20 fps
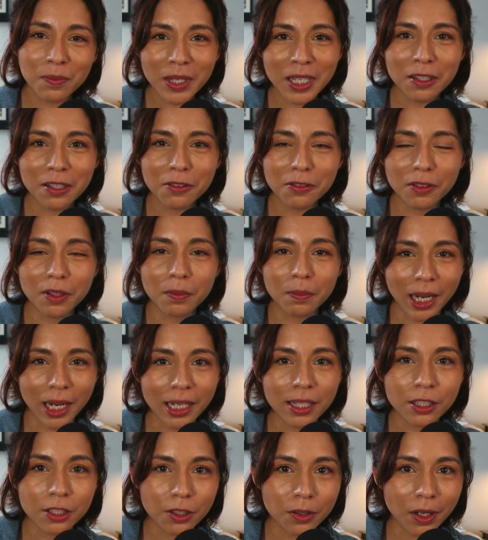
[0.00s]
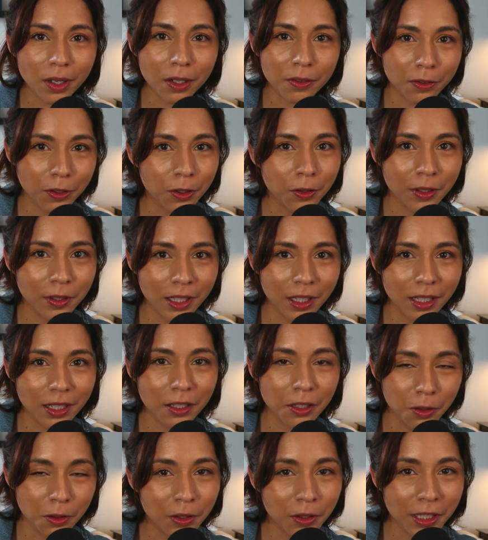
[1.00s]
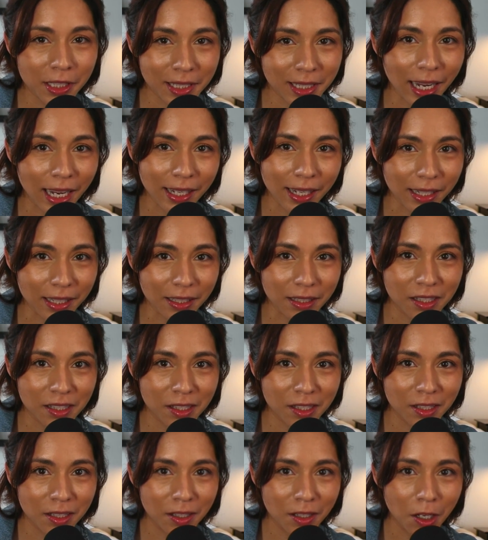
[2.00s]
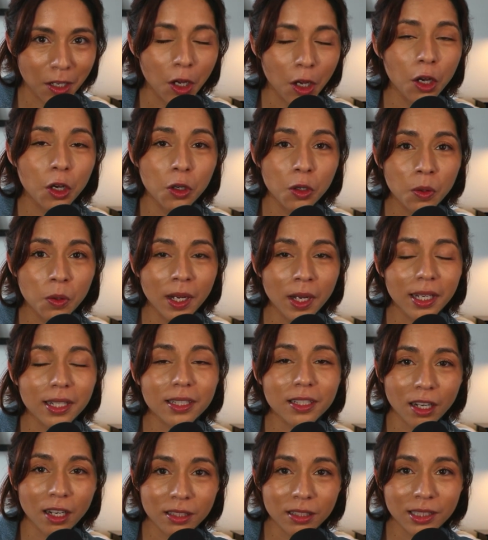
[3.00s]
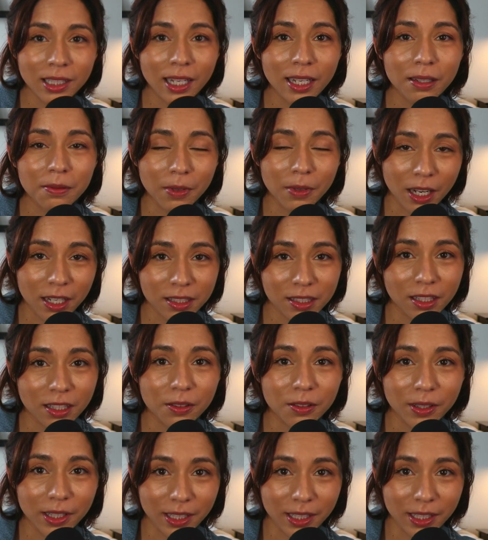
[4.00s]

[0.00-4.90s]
me remind you of who the who this guy is, who Dante Basco